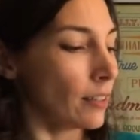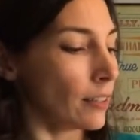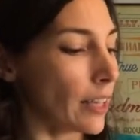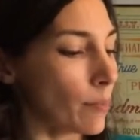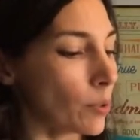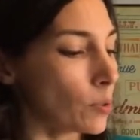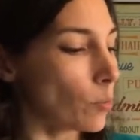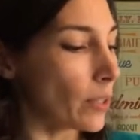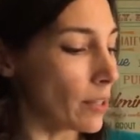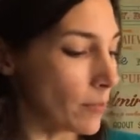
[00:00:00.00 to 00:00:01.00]

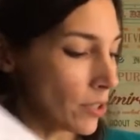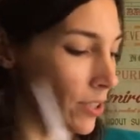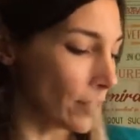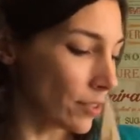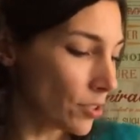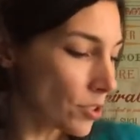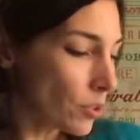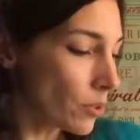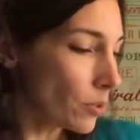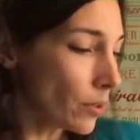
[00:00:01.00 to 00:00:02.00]
labeled what the machines
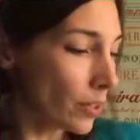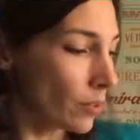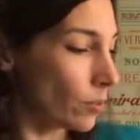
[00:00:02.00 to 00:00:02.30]
do,